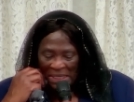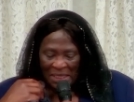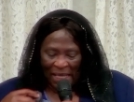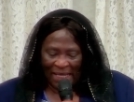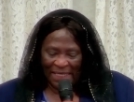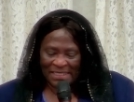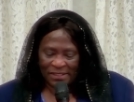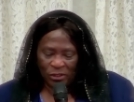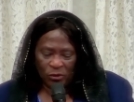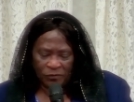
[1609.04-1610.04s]
I ask
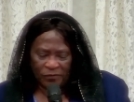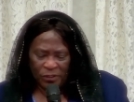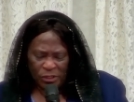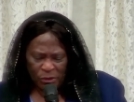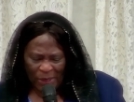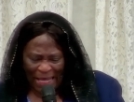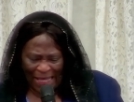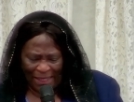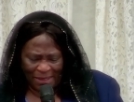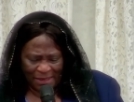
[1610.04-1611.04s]
the Lord for new
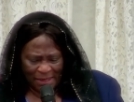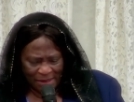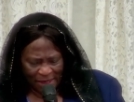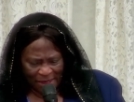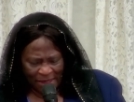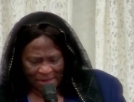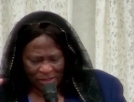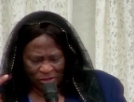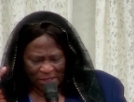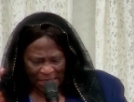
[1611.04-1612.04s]
acts. These are things that
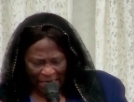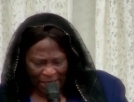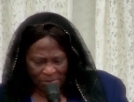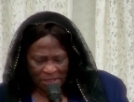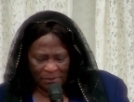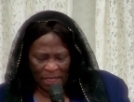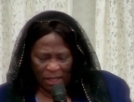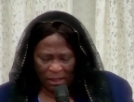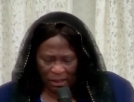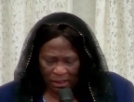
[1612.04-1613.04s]
just came to my
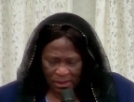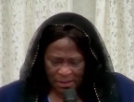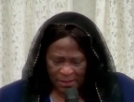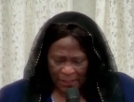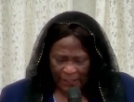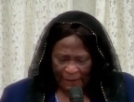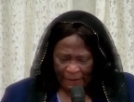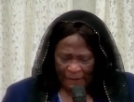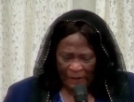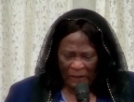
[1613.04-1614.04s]
heart.
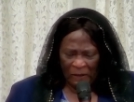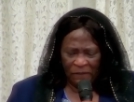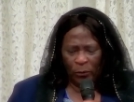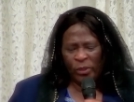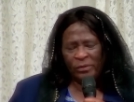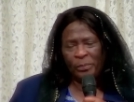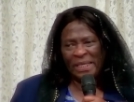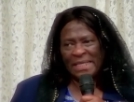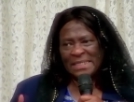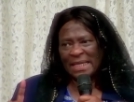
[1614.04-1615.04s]
That we
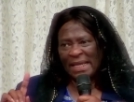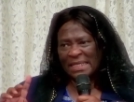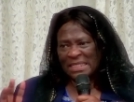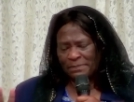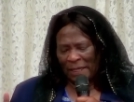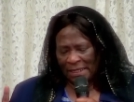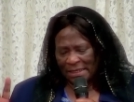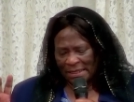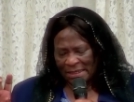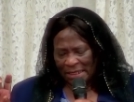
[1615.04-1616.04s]
begin to expect
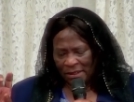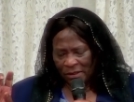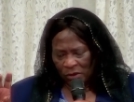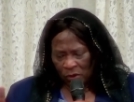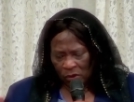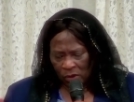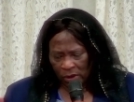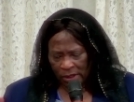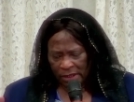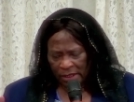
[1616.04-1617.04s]
to see the
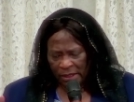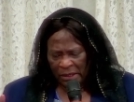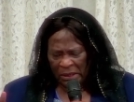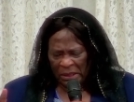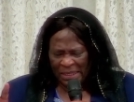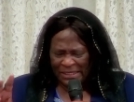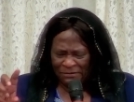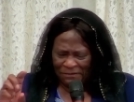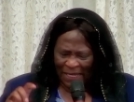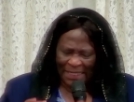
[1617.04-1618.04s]
Lord
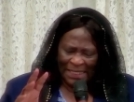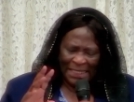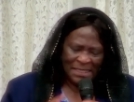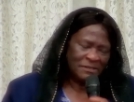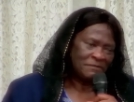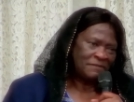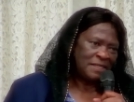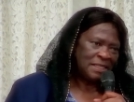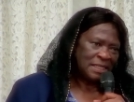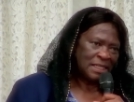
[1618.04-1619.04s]
divinely
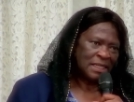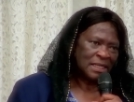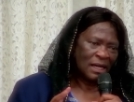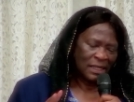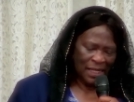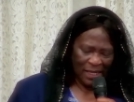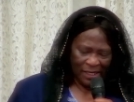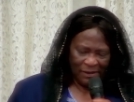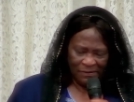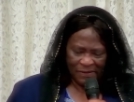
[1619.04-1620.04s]
intervening in our
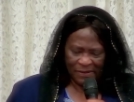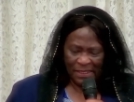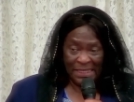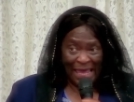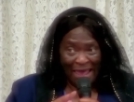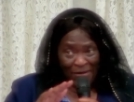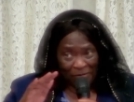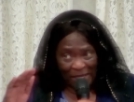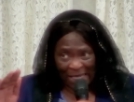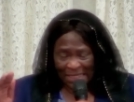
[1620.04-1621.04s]
lives, in
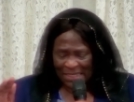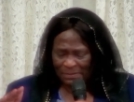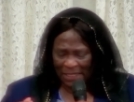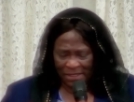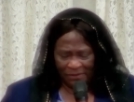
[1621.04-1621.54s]
every aspect of